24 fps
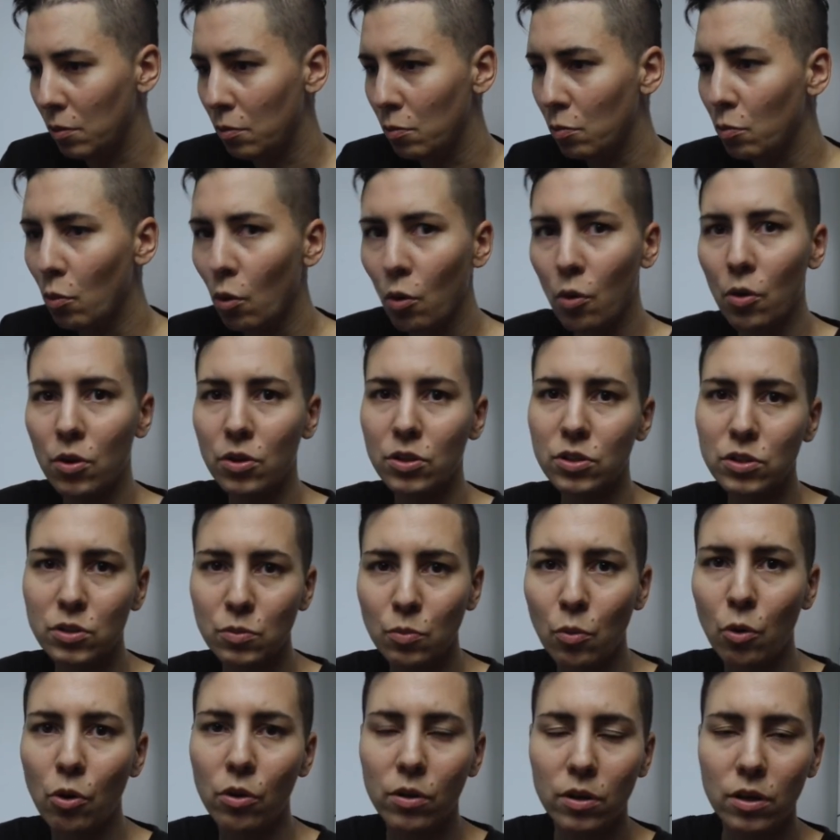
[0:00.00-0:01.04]
more
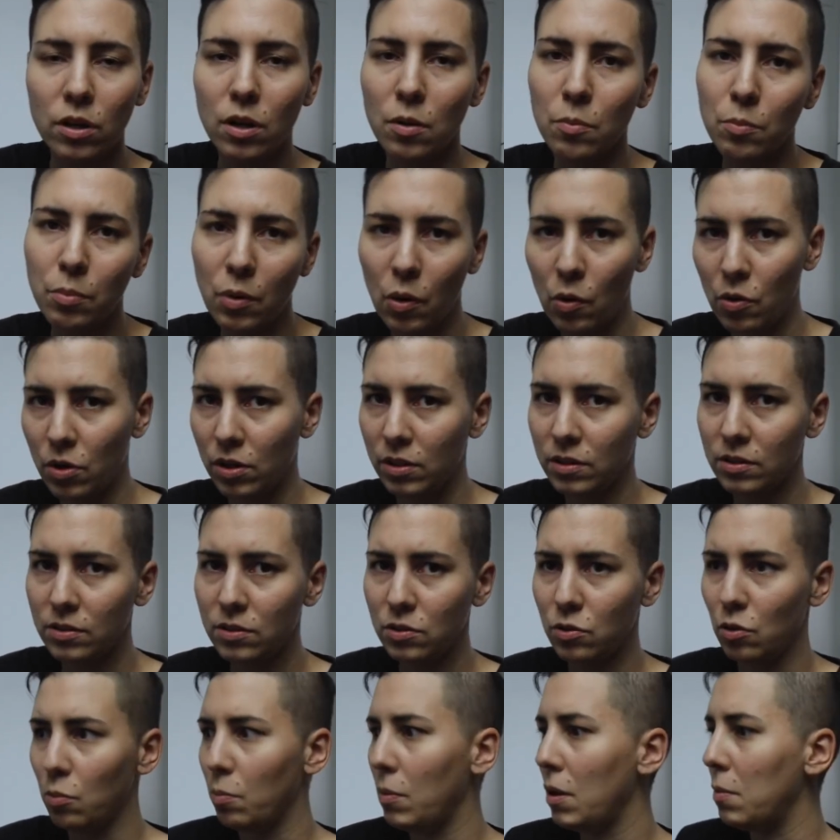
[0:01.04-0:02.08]
smaller components
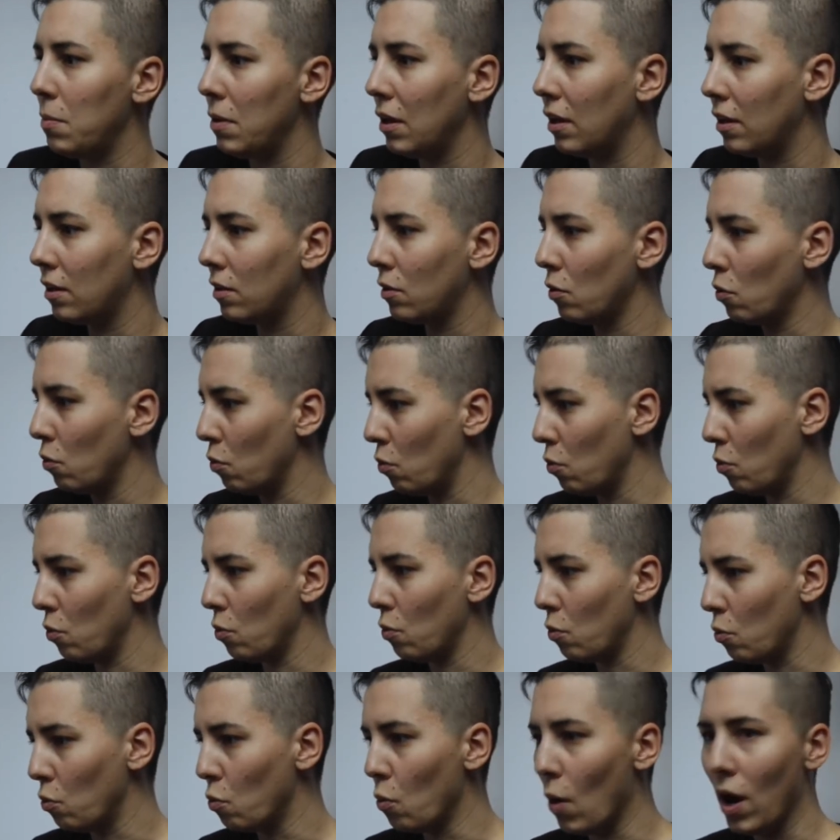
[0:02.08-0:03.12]
to mimic
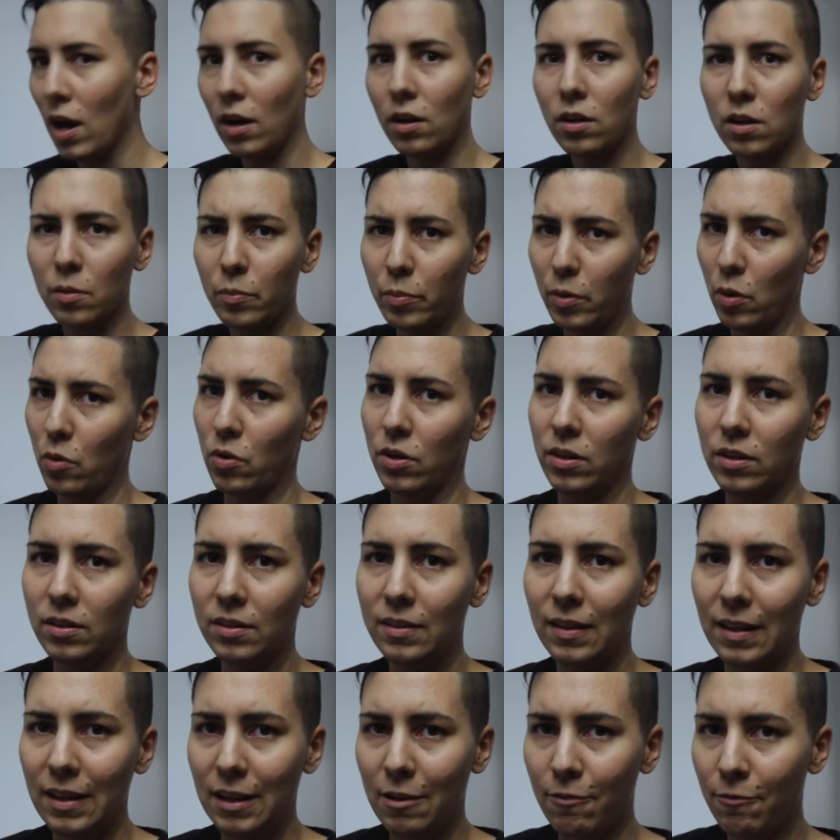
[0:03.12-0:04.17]
one
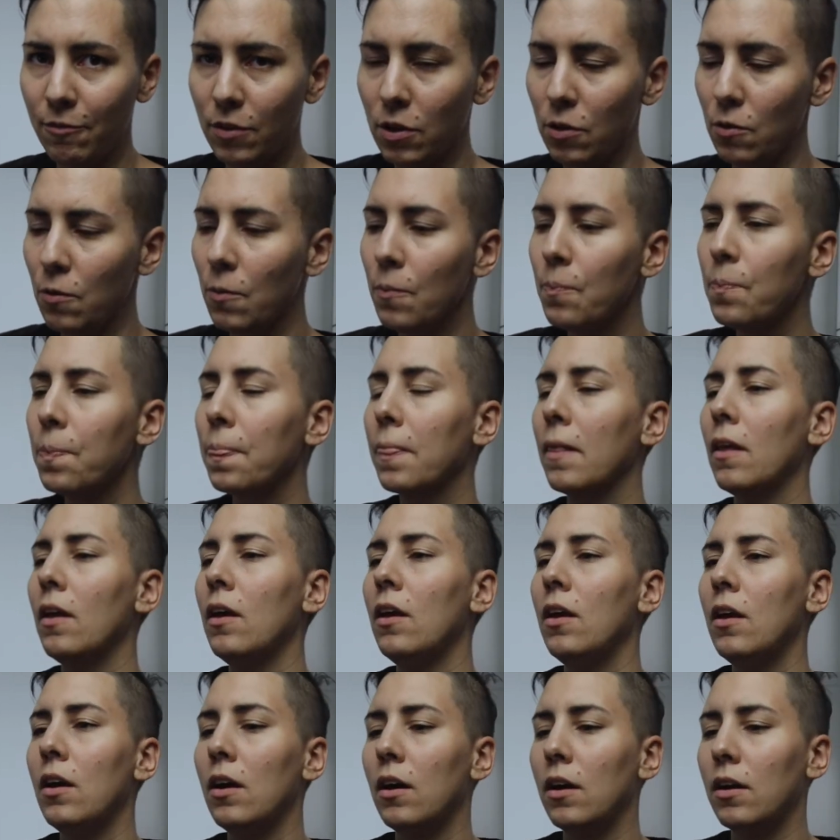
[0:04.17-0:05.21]
component in Vue.
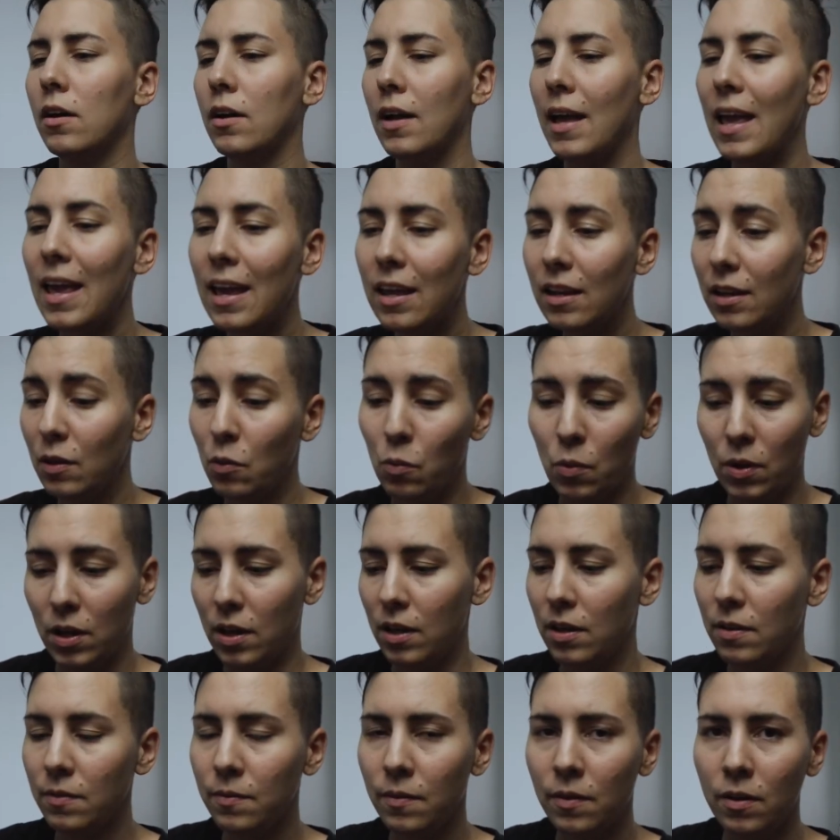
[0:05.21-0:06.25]

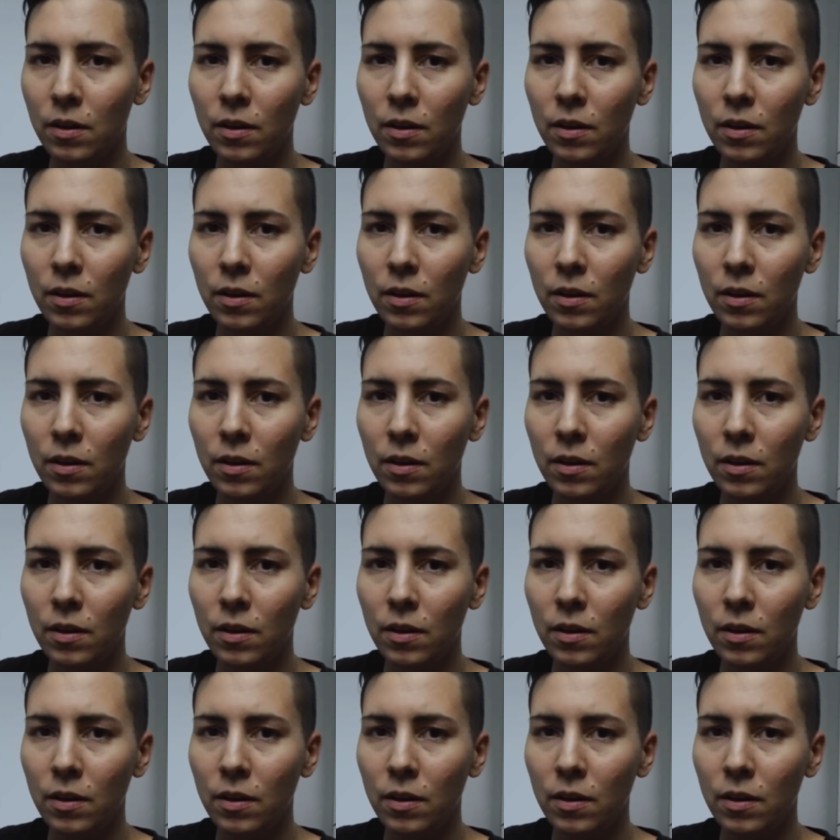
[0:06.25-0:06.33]
Anyway,